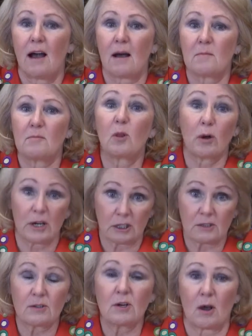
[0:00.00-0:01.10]

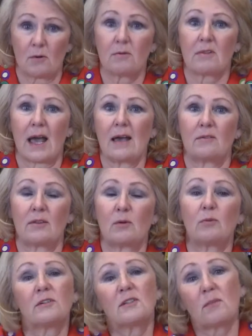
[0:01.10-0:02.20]
Lawyers know that the
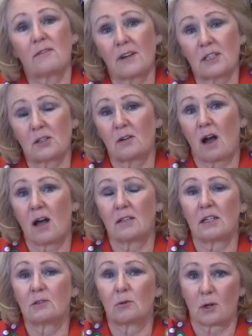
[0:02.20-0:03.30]
rules of professional
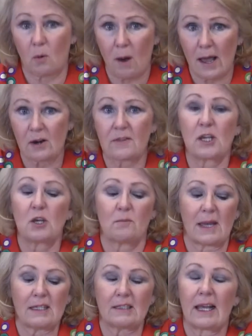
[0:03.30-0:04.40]
conduct require that you
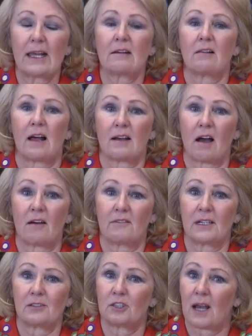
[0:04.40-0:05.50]
maintain client
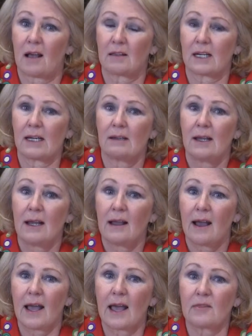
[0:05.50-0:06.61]
confidentiality.
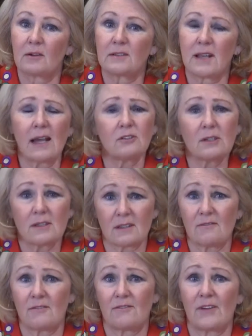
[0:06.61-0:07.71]
And there's actually
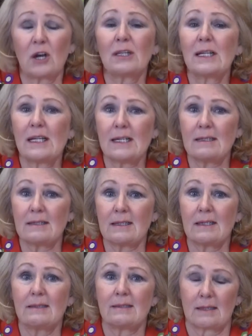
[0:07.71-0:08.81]
some fairly
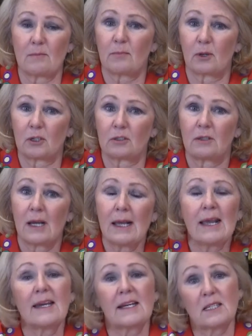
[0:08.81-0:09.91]
easy, simple,
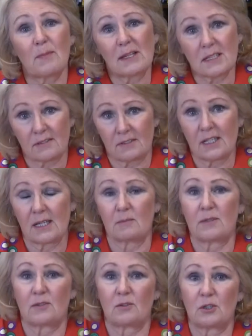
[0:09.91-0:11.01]
inexpensive
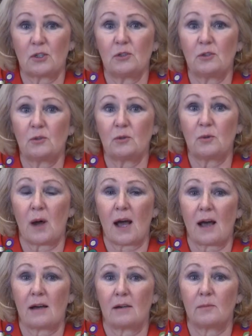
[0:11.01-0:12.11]
tips
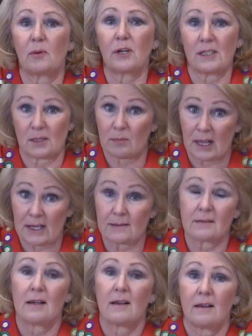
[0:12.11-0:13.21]
to put into
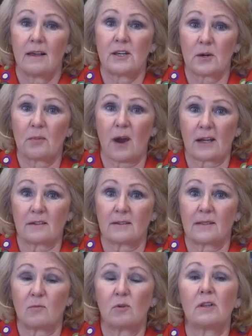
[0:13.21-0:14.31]
place in your practice
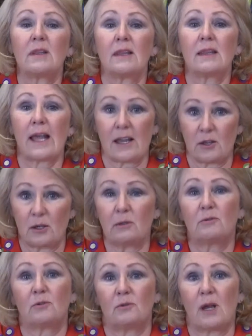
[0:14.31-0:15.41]
that will let you